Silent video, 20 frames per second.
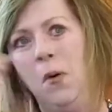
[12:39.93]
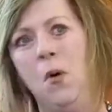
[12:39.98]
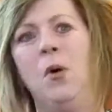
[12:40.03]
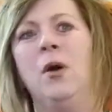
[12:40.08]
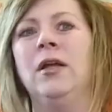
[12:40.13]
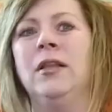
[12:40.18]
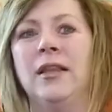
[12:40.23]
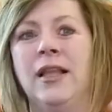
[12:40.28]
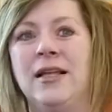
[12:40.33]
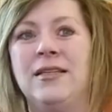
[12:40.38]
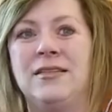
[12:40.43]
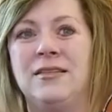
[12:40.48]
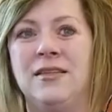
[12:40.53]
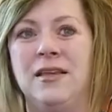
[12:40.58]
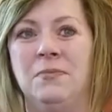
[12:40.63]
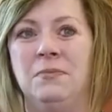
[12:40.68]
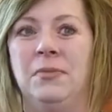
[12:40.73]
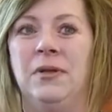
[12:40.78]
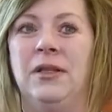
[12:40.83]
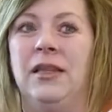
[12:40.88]
or it lets
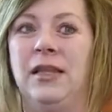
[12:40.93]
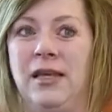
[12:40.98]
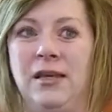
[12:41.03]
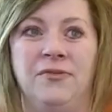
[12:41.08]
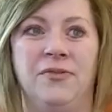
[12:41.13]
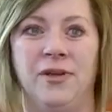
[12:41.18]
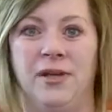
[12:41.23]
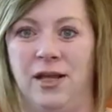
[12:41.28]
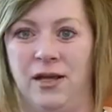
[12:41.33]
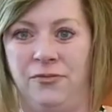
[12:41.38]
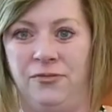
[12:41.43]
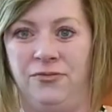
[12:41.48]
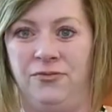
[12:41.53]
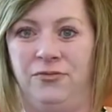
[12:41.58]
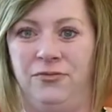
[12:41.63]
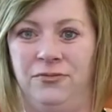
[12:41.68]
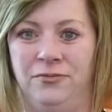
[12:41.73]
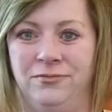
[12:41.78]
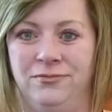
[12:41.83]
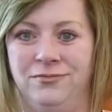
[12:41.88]
them believe enough
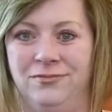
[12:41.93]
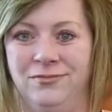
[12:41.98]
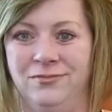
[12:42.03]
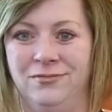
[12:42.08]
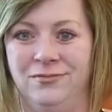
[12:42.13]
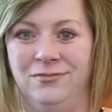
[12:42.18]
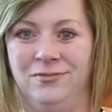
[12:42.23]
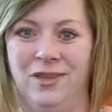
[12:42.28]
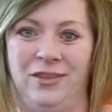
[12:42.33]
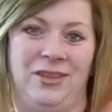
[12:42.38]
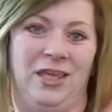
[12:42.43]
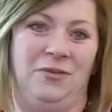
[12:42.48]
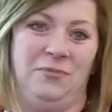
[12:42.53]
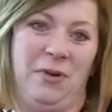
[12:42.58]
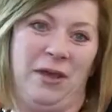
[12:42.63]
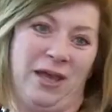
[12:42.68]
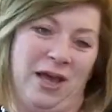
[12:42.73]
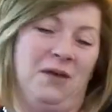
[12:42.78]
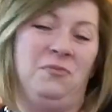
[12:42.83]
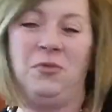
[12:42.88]
that they
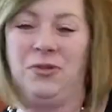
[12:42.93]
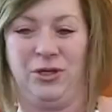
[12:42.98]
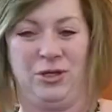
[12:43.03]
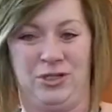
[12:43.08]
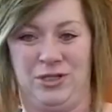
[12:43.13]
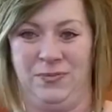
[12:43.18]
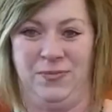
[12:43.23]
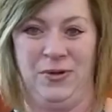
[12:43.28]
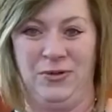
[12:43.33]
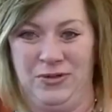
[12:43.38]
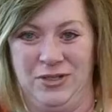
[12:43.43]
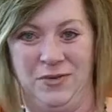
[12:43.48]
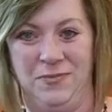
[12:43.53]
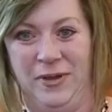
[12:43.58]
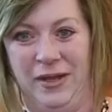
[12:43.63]
become what they're supposed to